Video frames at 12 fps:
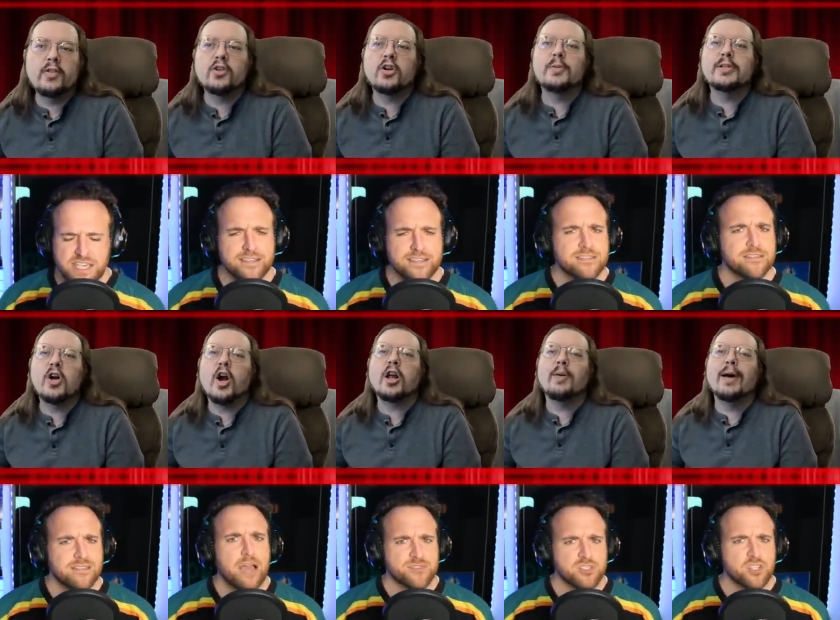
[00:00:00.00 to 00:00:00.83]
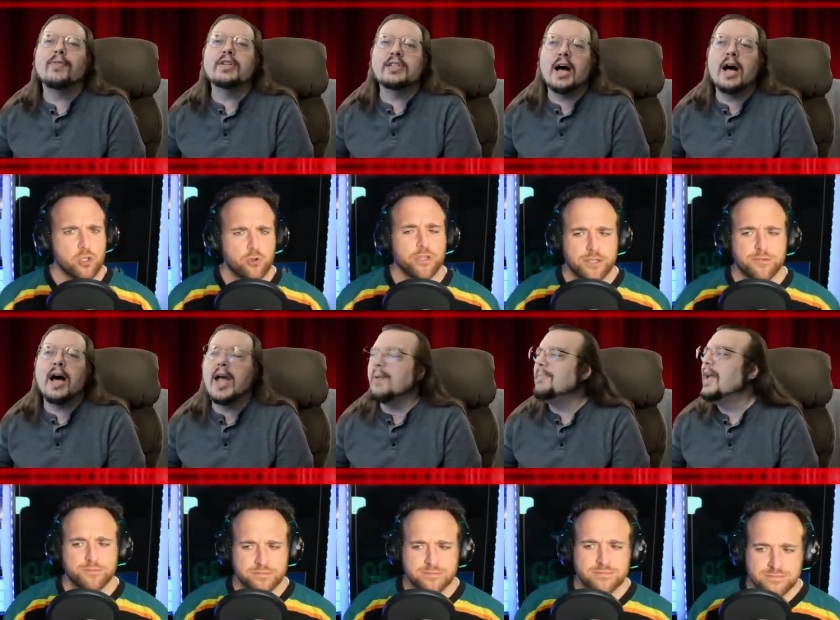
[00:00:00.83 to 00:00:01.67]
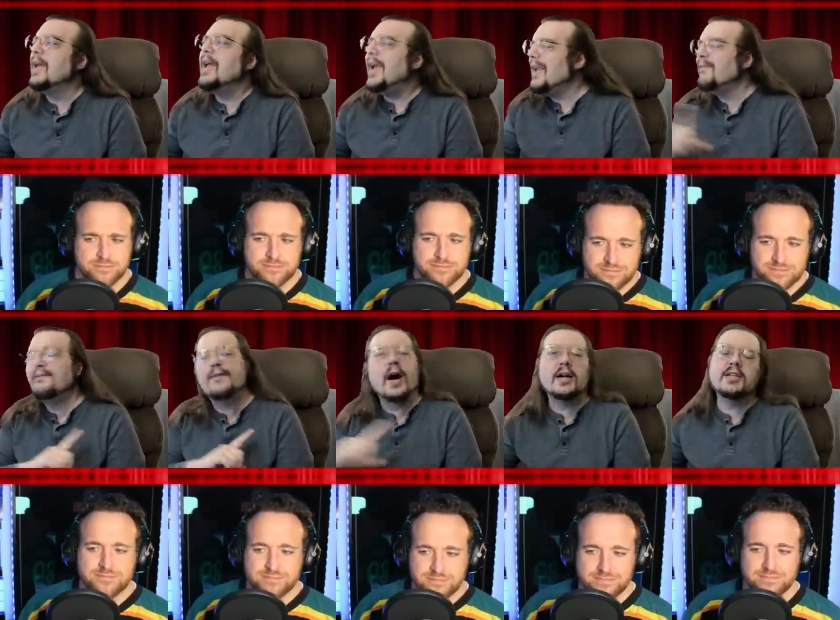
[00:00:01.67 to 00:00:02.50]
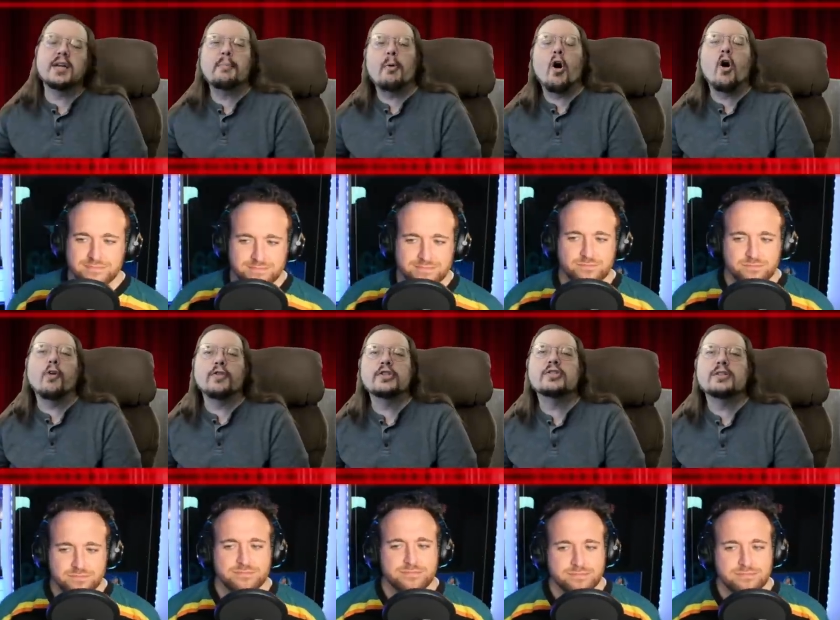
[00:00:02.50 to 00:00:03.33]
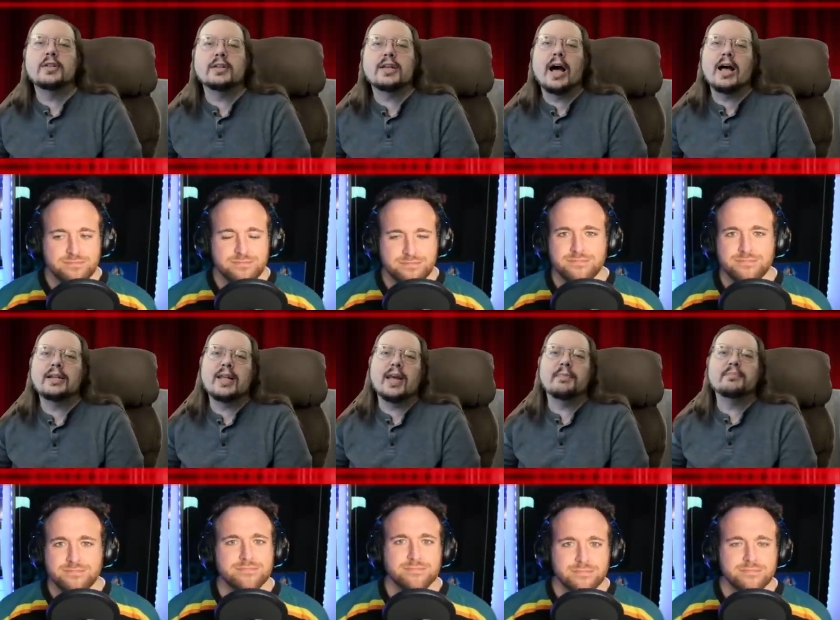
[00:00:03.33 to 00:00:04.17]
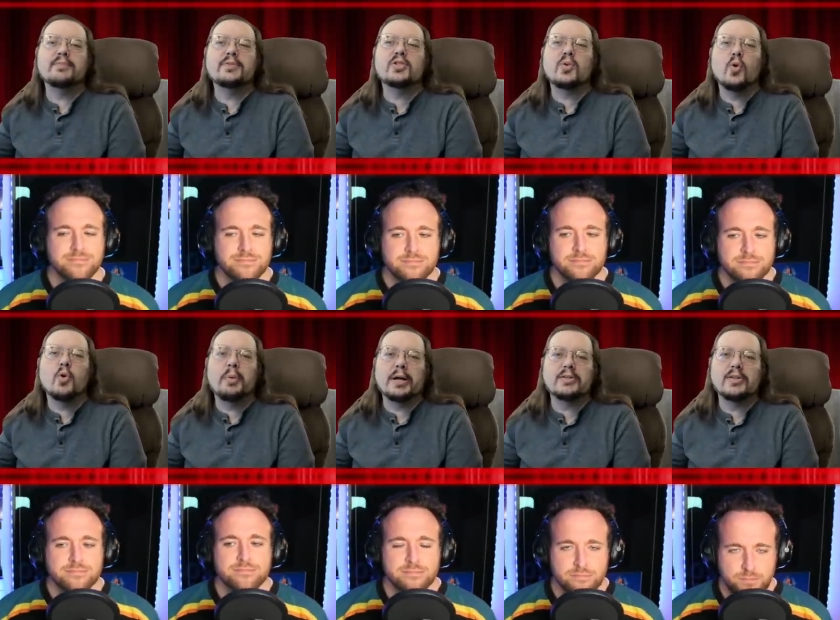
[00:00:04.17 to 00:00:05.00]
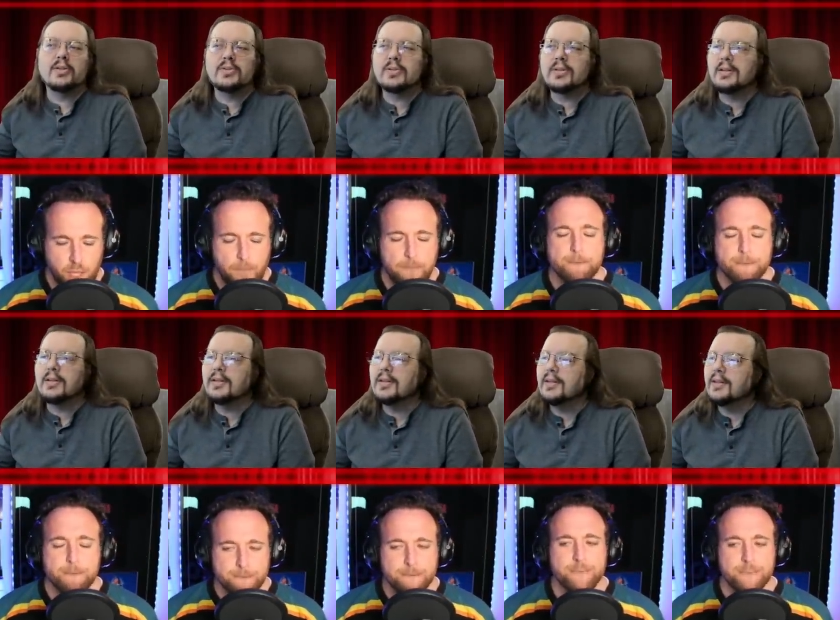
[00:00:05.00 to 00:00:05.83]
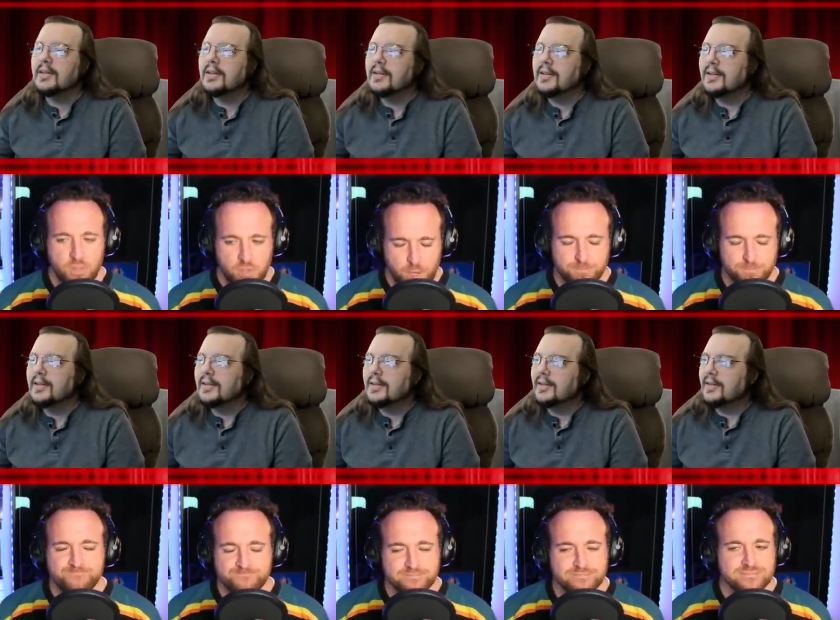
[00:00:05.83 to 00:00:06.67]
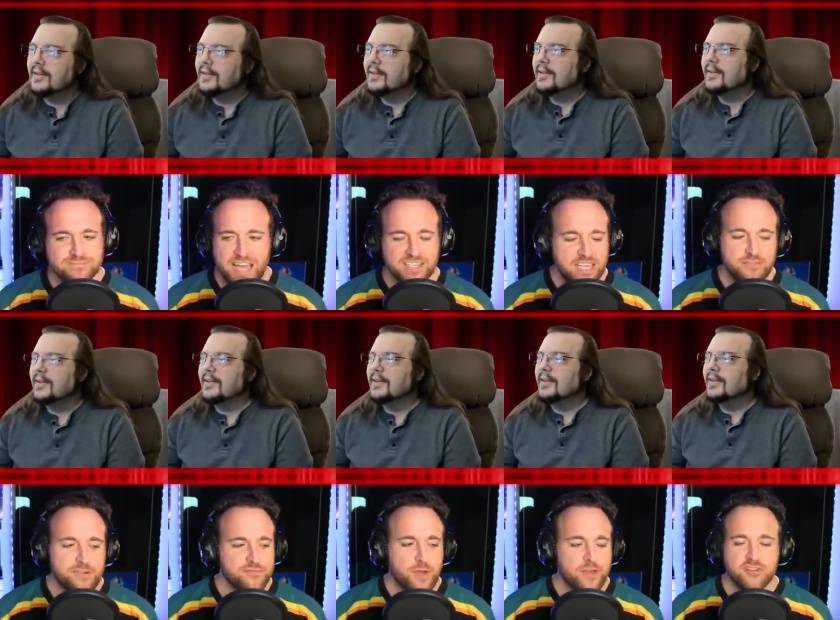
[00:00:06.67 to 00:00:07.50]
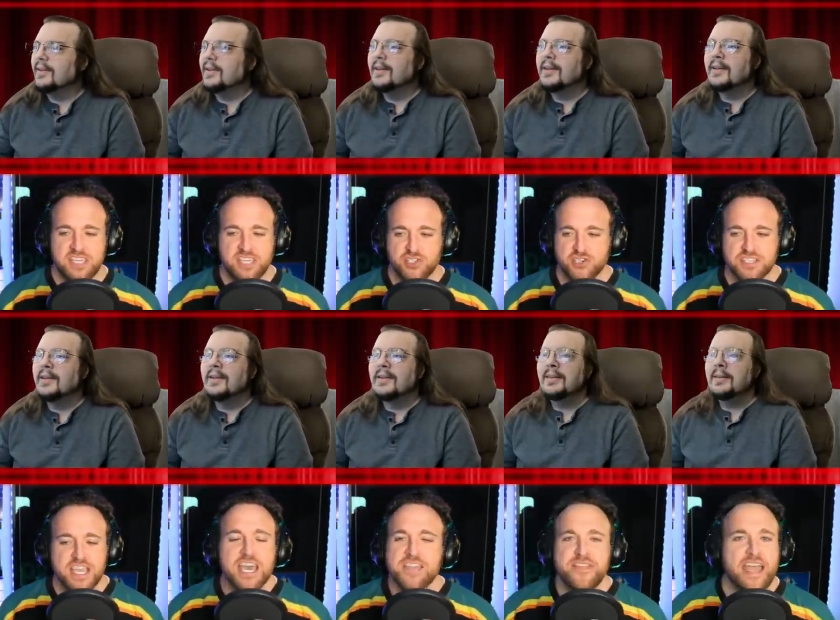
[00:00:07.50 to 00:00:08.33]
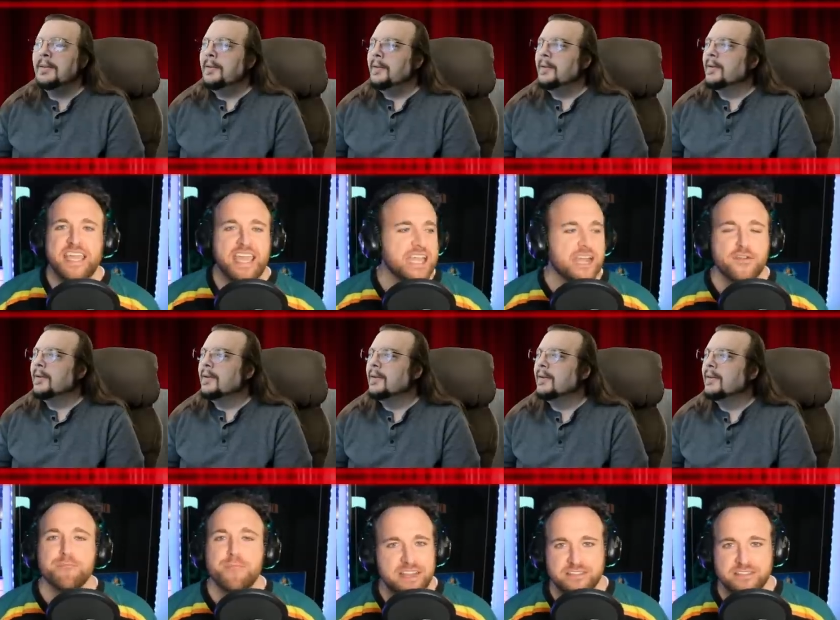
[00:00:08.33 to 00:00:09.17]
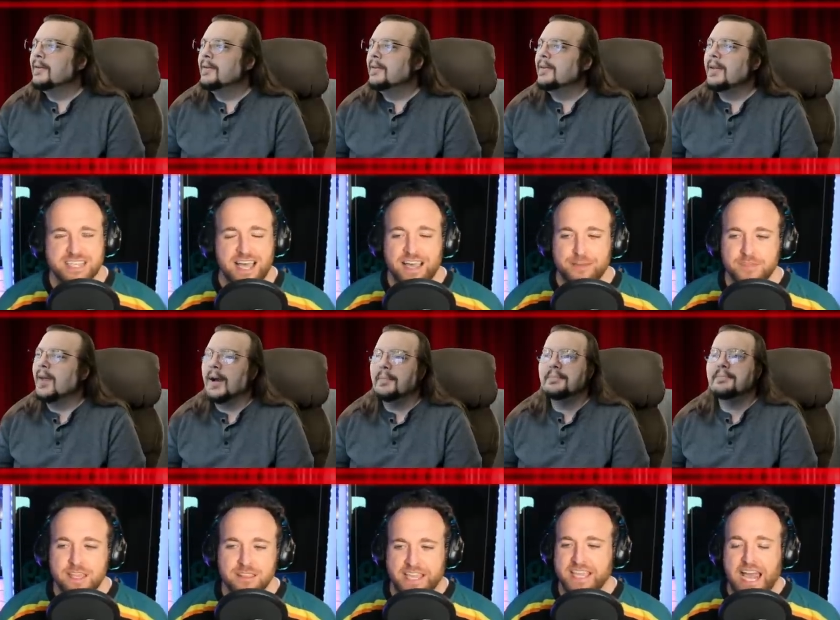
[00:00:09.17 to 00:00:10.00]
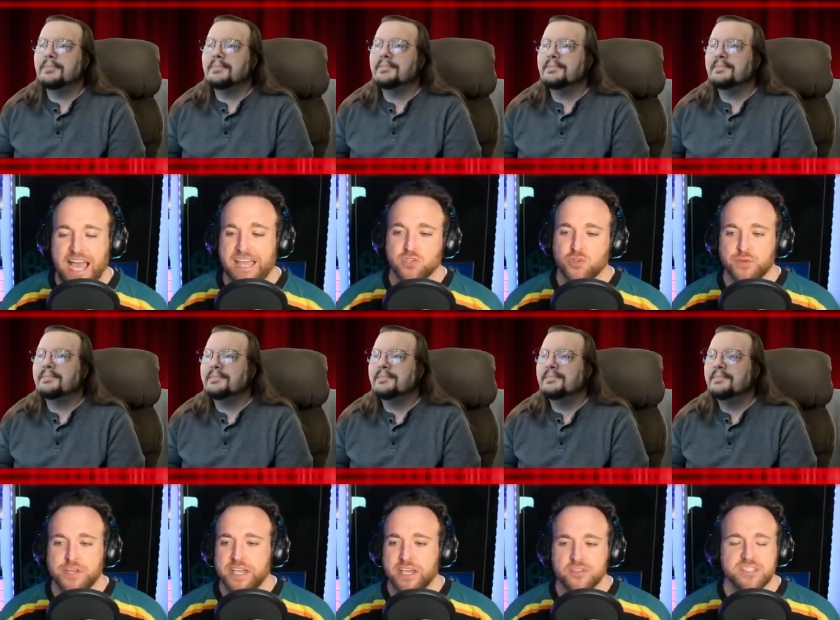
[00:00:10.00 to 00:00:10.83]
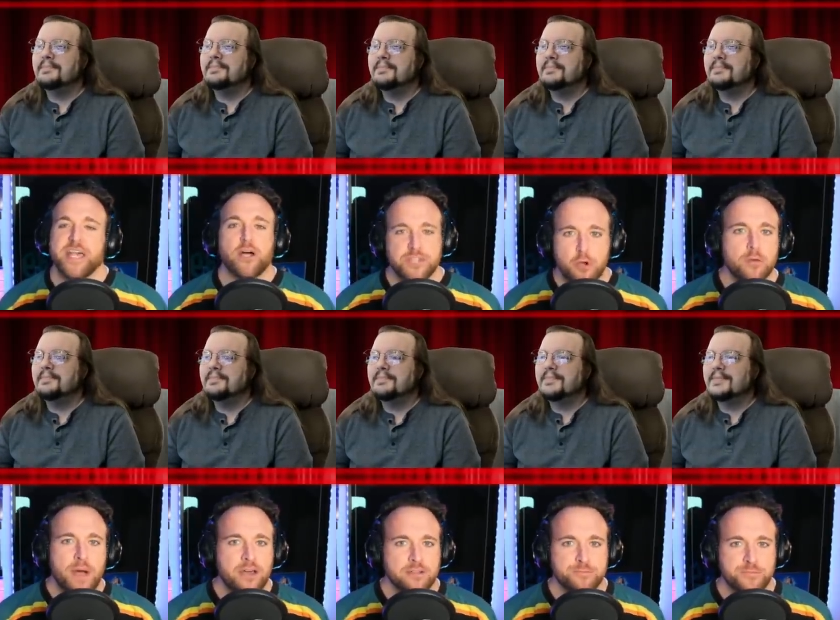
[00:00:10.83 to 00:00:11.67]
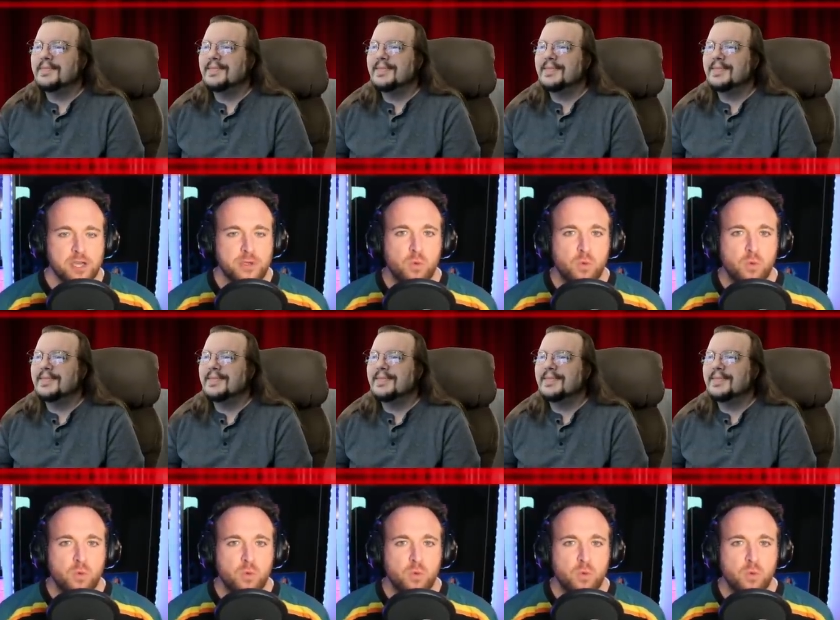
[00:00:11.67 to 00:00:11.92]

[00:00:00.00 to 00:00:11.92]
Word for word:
Speaker 1: yes, they're going to be talking absolutely. about the time he fucked up all this, the goddamn school buses. Yep.
Speaker 2: Yep. Not even from other teachers that he had never met at the time. Yeah. Like in high school, when it goes, they'll know about him. They'll be